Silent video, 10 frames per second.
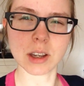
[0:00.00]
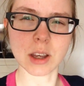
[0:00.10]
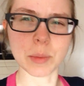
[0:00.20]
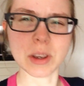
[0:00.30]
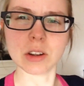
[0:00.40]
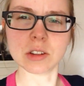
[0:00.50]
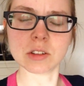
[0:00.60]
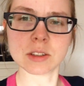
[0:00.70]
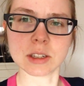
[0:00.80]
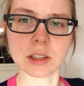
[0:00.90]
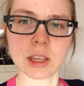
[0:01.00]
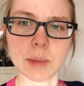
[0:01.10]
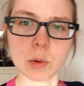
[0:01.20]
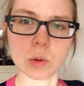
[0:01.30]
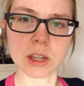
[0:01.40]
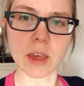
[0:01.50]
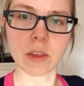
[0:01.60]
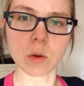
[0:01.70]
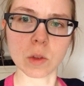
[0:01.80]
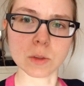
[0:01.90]
it'd be good just to keep it all
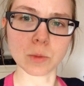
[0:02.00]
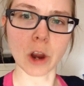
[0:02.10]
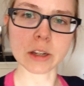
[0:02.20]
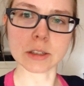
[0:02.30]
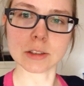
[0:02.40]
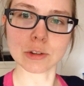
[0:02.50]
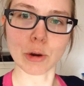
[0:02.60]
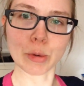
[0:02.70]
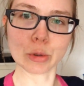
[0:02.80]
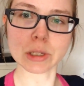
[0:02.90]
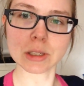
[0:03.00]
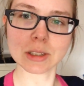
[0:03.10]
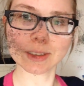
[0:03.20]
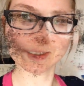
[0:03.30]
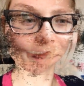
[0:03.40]
together, all those practice scribbles.